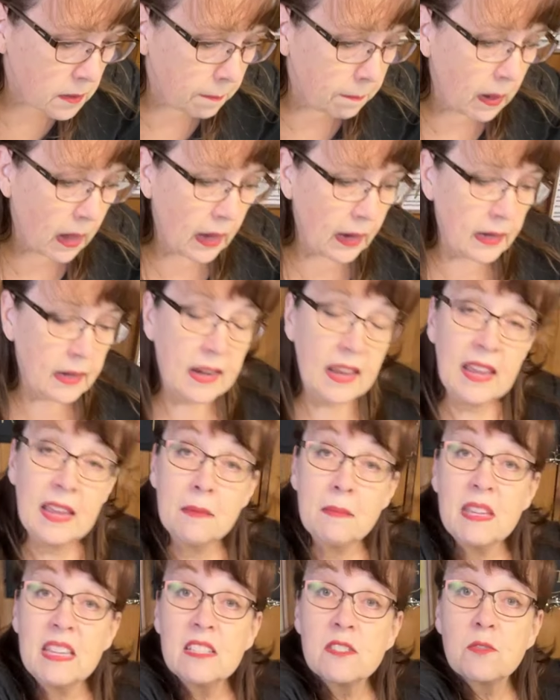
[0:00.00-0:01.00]

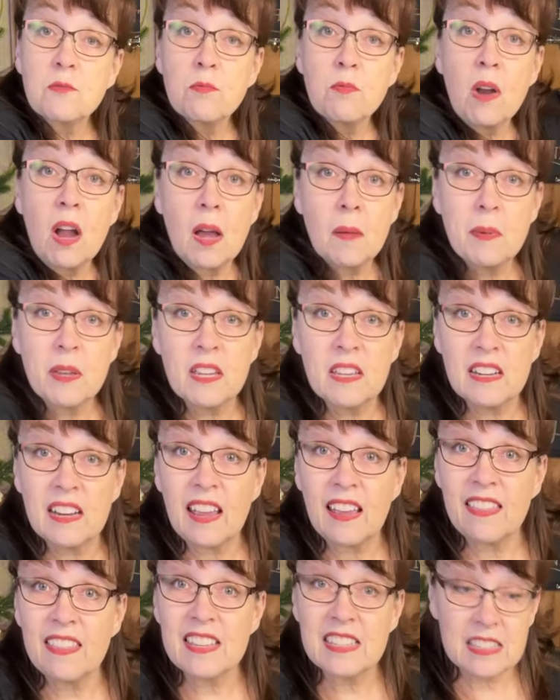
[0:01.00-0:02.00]
Hopefully. Looks like
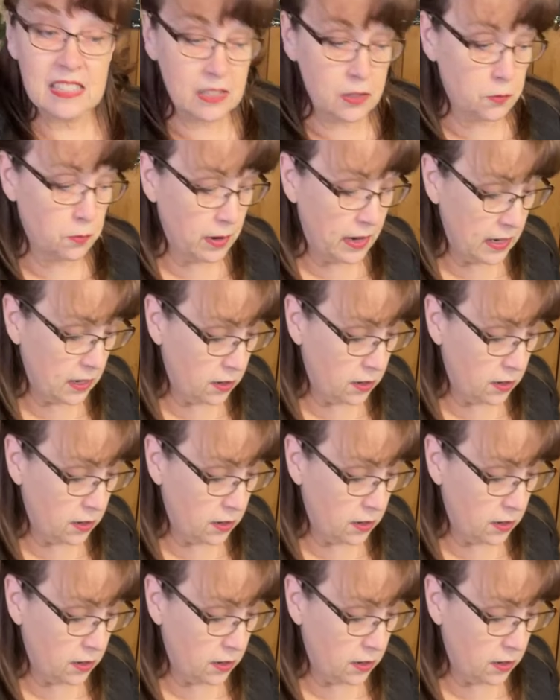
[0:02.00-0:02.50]
I'm frozen.